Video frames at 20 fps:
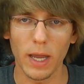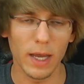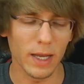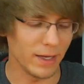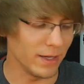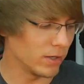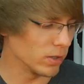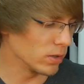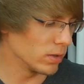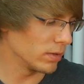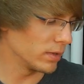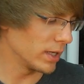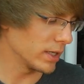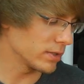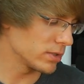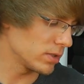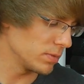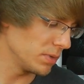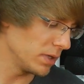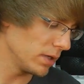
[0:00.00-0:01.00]
8 here
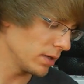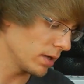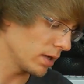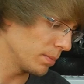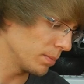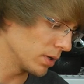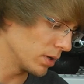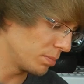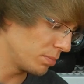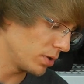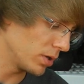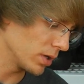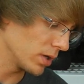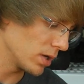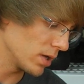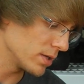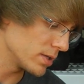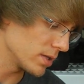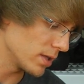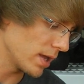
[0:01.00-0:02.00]
next to me. I'm going to plug it
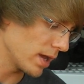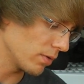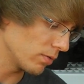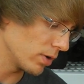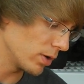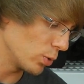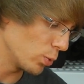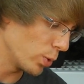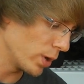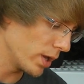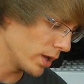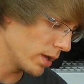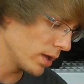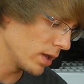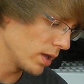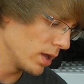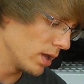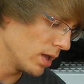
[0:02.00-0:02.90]
into that right away.